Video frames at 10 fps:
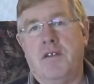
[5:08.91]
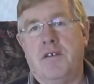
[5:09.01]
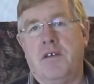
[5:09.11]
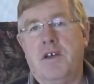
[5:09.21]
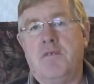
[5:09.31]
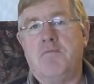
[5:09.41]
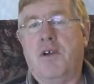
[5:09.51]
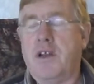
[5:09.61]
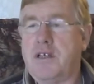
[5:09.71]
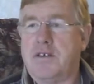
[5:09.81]
other
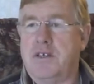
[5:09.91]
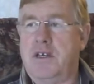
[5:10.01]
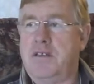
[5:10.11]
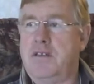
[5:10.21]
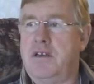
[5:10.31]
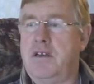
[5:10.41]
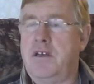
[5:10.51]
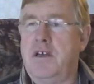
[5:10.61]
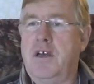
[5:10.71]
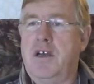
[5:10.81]
products that